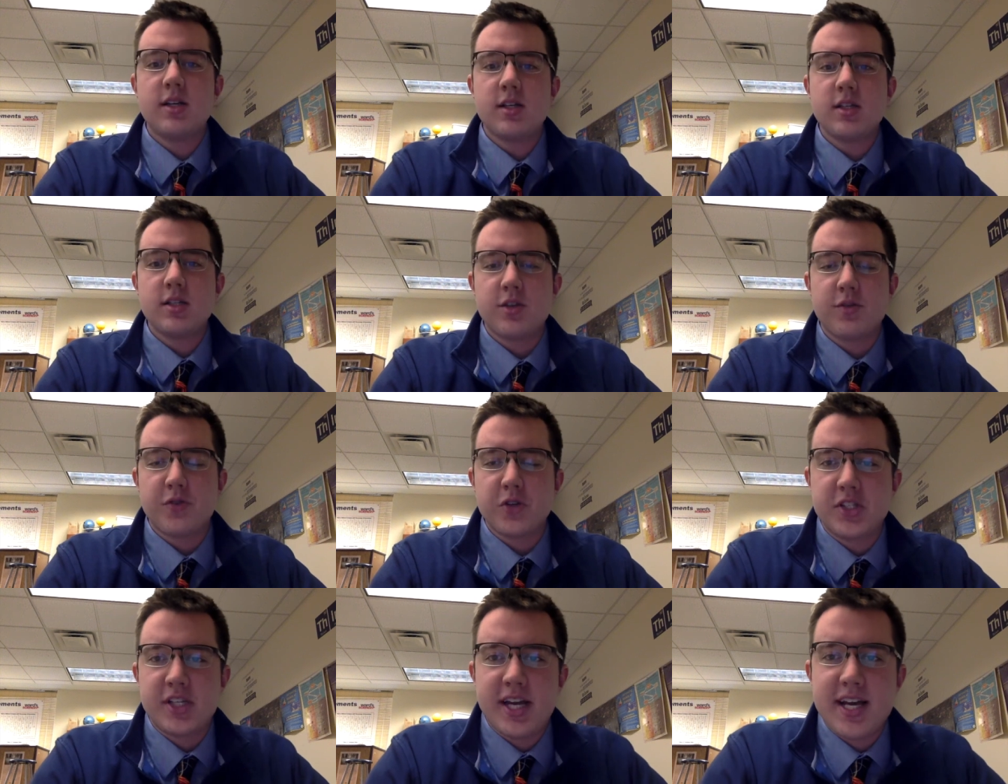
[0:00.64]
So
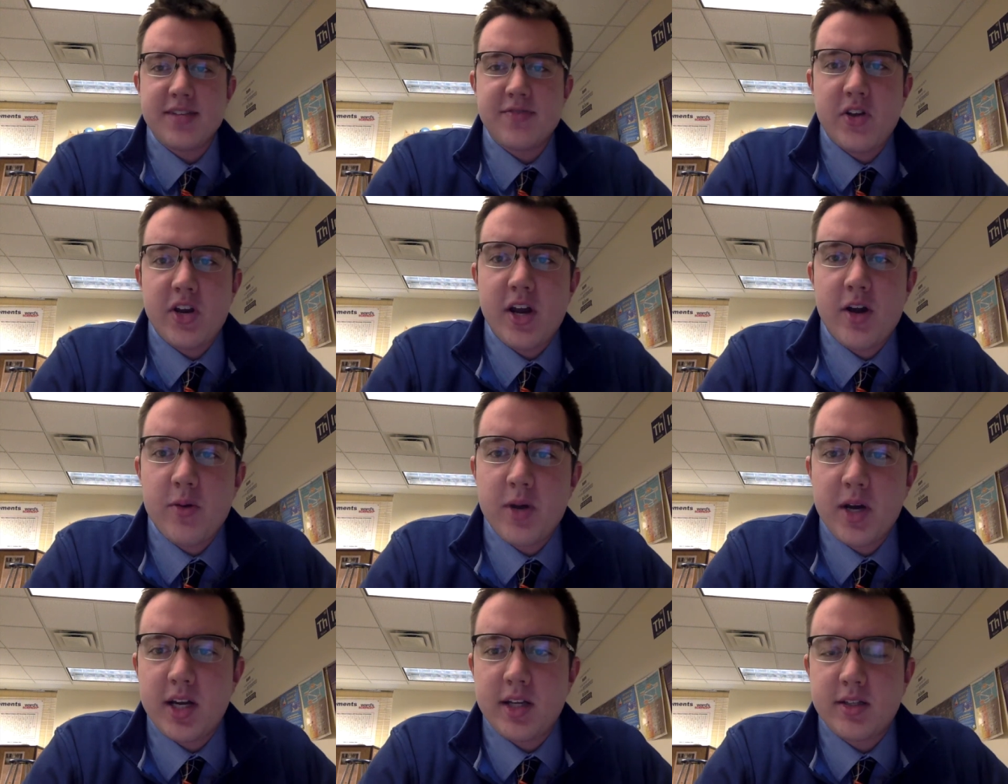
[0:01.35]
for today's video,
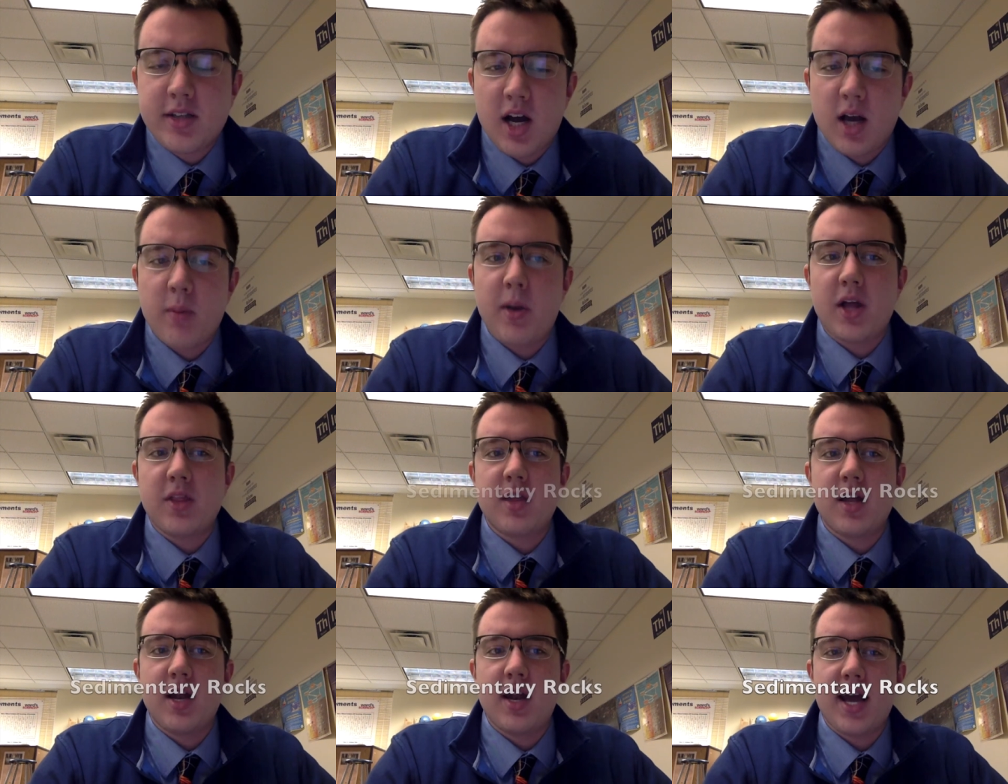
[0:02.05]
we're going to talk
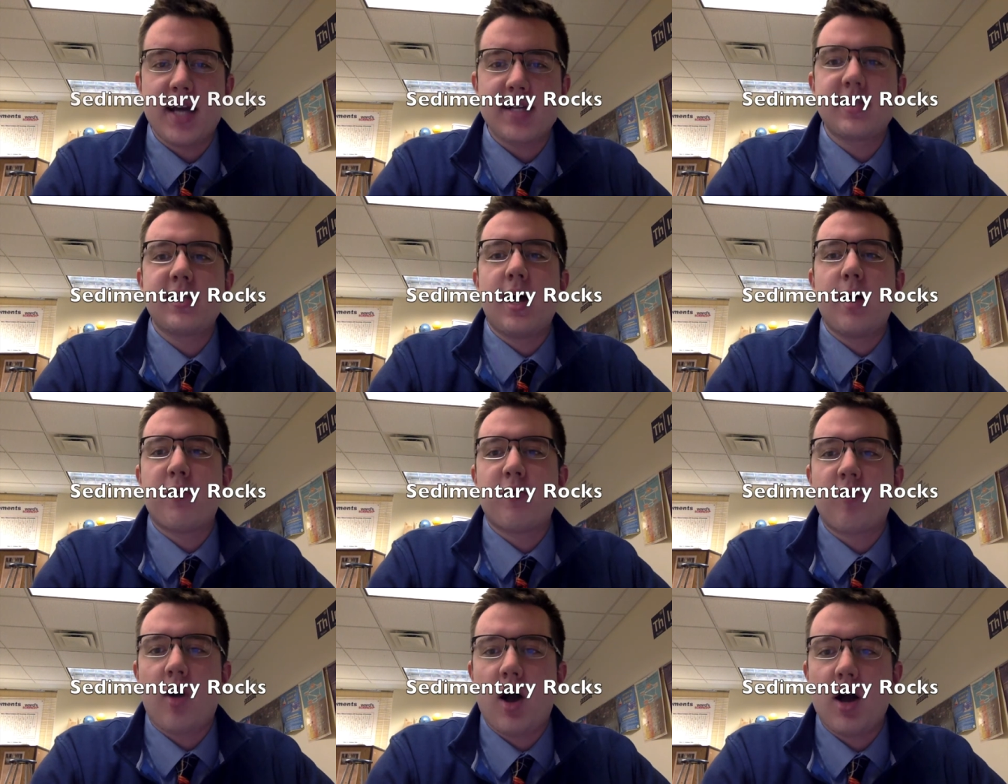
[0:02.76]
about the next
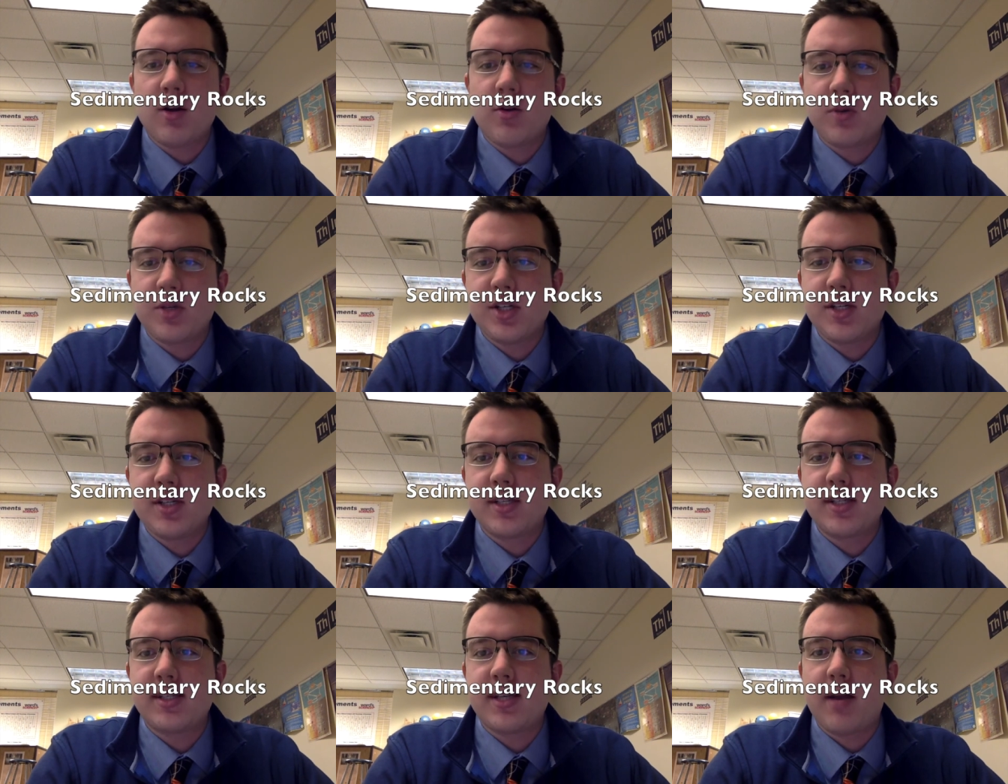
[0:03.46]
type of rock, which
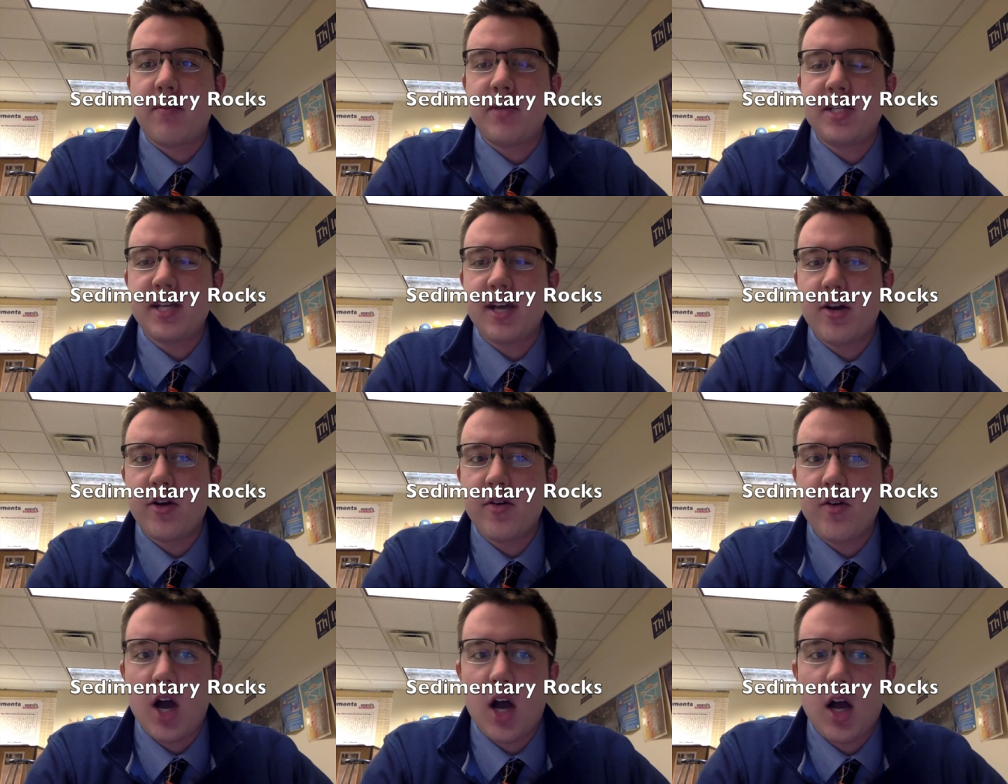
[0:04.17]
is
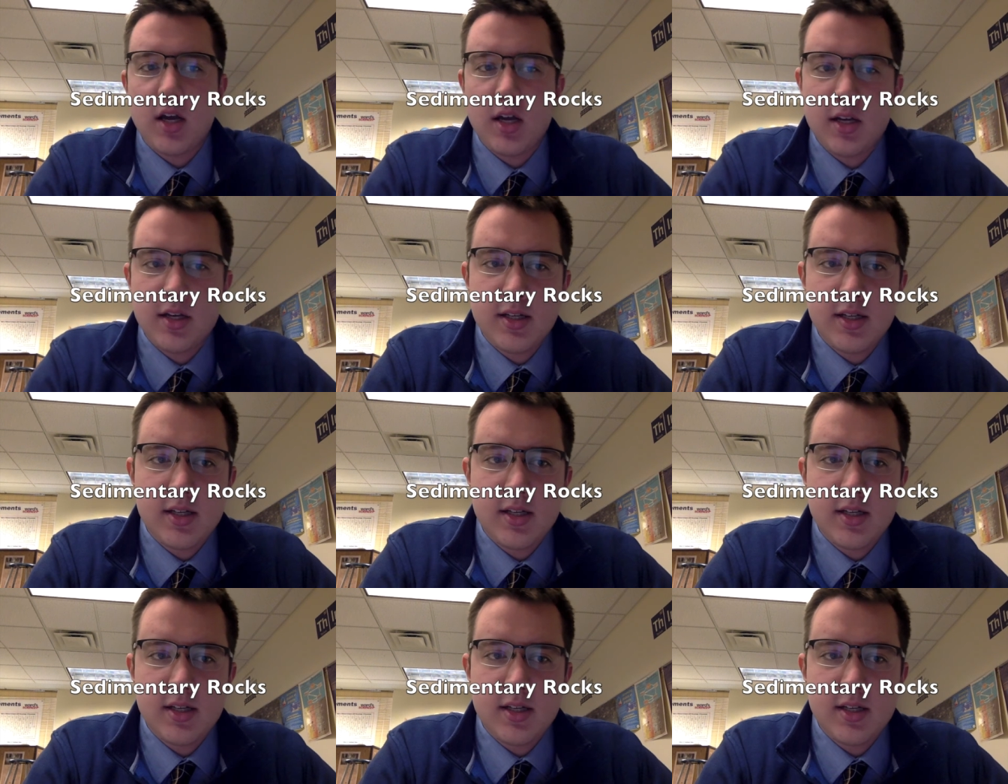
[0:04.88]
sedimentary rock.